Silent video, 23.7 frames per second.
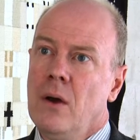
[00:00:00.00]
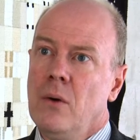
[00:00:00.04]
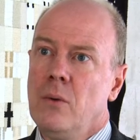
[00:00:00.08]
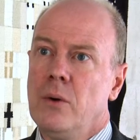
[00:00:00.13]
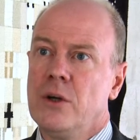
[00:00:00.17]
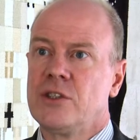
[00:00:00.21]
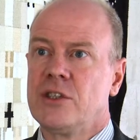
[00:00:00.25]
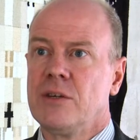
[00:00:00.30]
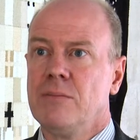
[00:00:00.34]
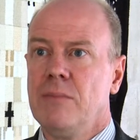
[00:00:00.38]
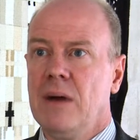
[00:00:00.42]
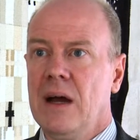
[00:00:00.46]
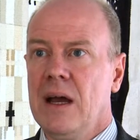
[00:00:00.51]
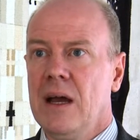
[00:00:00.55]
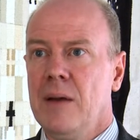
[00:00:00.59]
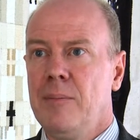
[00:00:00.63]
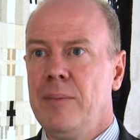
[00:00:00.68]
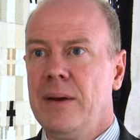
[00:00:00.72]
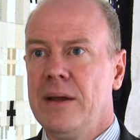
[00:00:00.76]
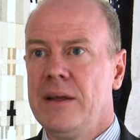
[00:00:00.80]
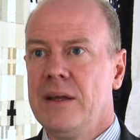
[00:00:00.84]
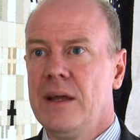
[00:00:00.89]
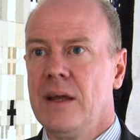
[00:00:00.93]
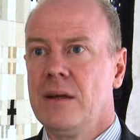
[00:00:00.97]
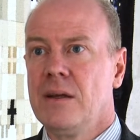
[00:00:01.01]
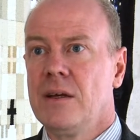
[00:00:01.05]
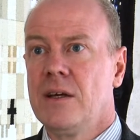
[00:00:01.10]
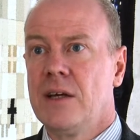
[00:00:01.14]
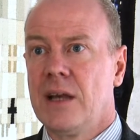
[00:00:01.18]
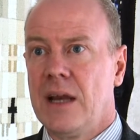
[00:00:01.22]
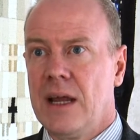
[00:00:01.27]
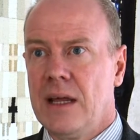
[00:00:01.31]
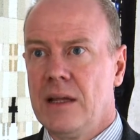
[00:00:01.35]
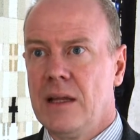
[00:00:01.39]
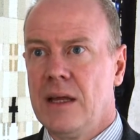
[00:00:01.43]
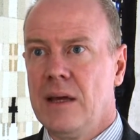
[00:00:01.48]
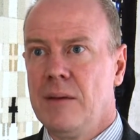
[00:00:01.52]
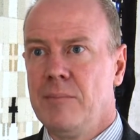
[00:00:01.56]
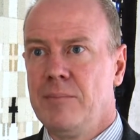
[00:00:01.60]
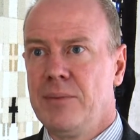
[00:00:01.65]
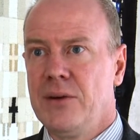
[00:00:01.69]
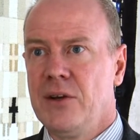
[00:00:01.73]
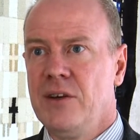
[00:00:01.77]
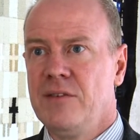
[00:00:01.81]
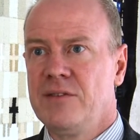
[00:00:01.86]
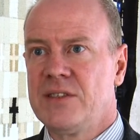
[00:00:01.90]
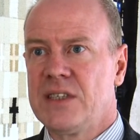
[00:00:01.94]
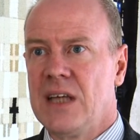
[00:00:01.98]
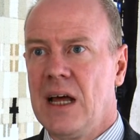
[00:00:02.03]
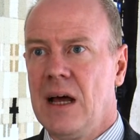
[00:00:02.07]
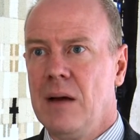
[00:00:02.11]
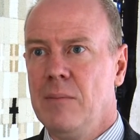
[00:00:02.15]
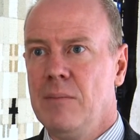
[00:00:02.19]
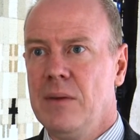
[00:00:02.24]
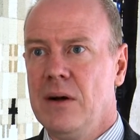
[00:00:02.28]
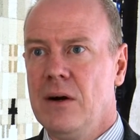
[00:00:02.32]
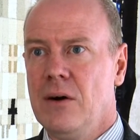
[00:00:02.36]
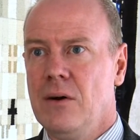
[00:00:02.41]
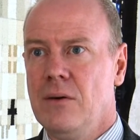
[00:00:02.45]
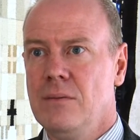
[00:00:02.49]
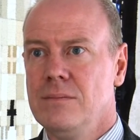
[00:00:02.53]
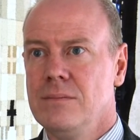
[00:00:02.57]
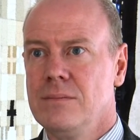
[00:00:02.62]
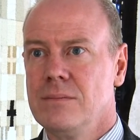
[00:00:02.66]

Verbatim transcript: which in my opinion greatly improves that bill.